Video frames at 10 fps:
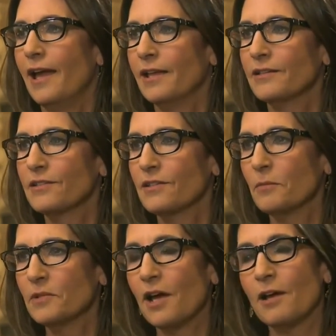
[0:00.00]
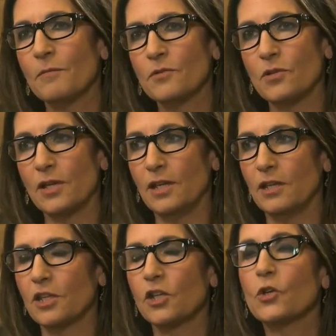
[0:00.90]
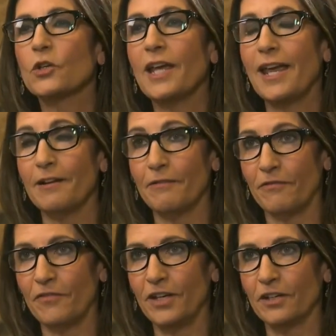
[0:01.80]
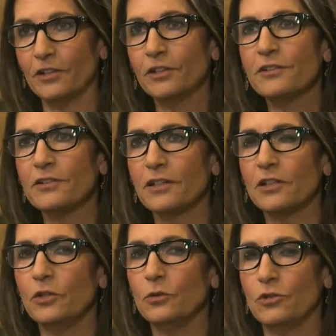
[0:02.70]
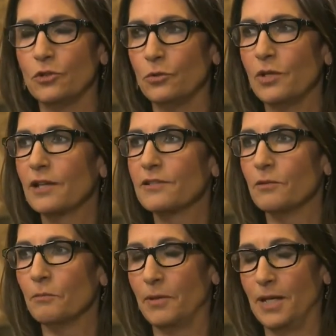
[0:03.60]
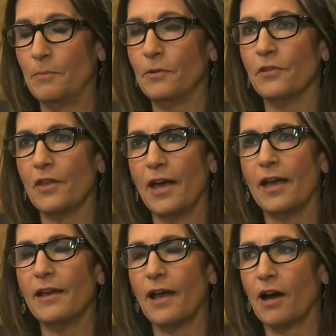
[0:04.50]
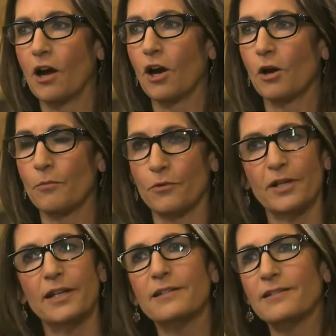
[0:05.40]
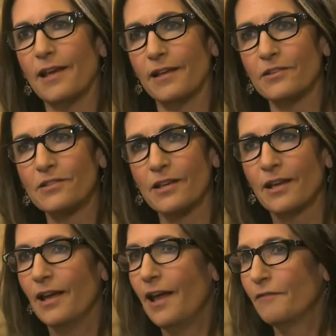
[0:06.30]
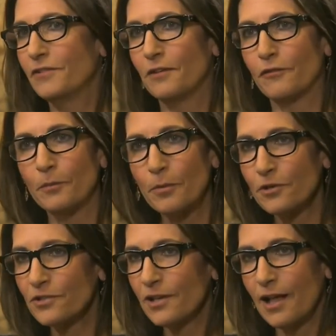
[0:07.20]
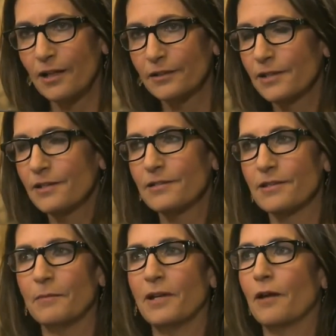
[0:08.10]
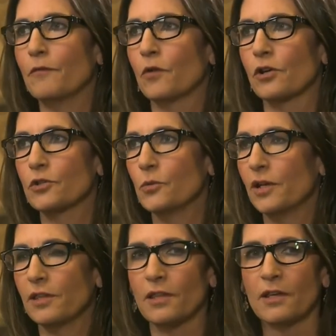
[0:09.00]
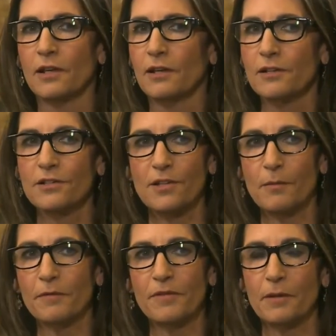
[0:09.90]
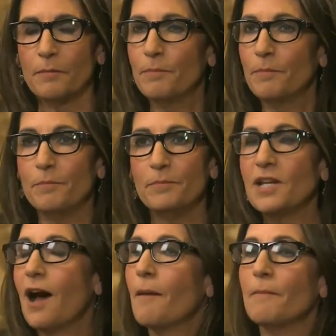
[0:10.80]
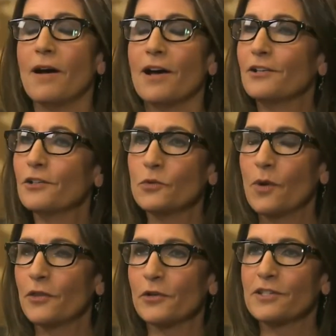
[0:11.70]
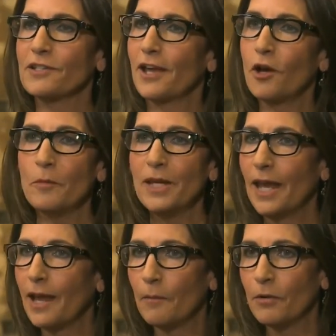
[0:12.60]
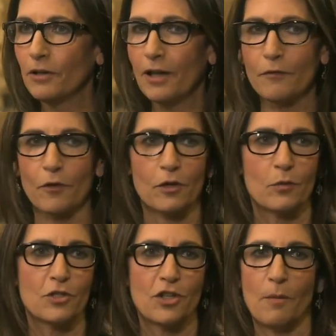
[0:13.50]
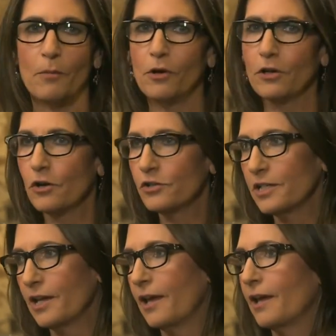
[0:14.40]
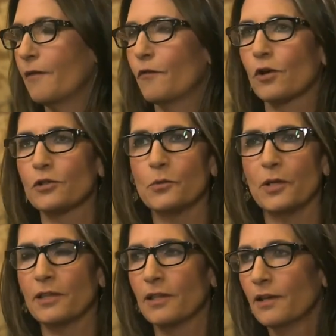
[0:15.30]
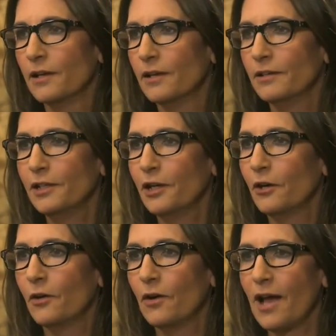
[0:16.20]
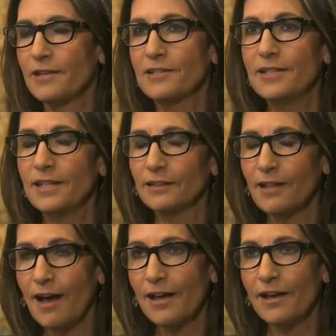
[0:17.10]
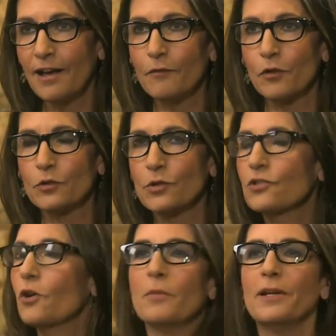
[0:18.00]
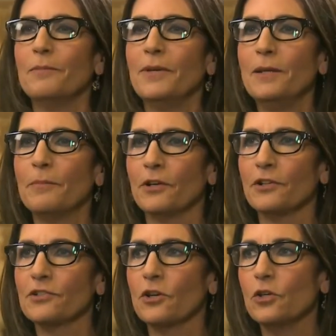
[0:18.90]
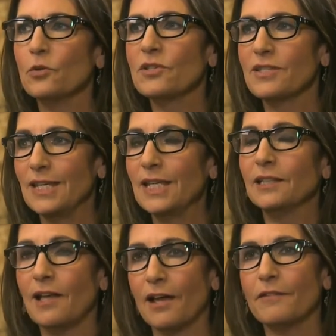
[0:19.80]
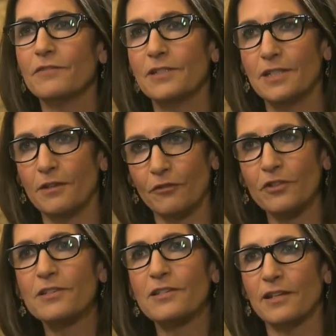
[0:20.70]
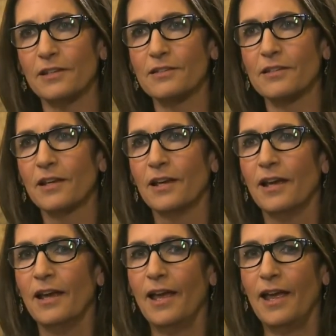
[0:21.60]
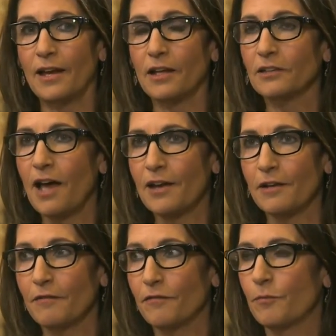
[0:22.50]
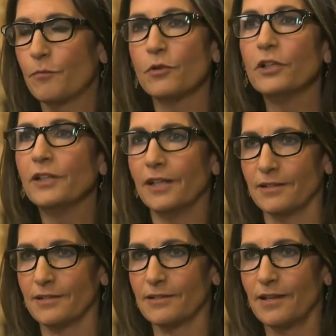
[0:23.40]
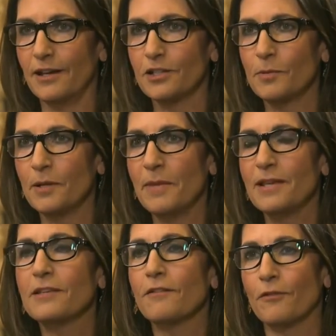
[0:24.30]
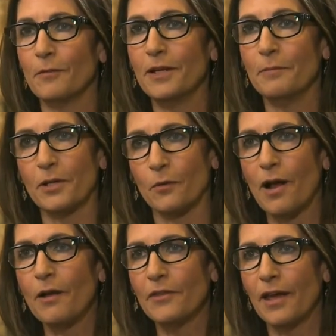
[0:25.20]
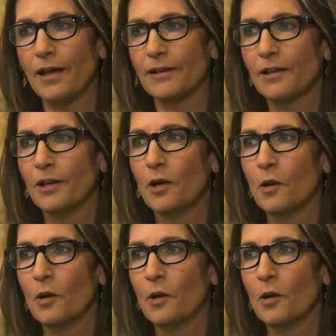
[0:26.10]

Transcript: And sometimes in the creative field, you do get some people that are pretty intense, have different personalities. I mean, I've worked with some of the top models, whether it's Naomi Campbell, I've worked with Jean-Paul Gaultier, I've worked with, you know, Azadina Laya, I've worked with so many people. So you see a lot of differences and a lot of brilliance. And it's been amazing for me to be around that.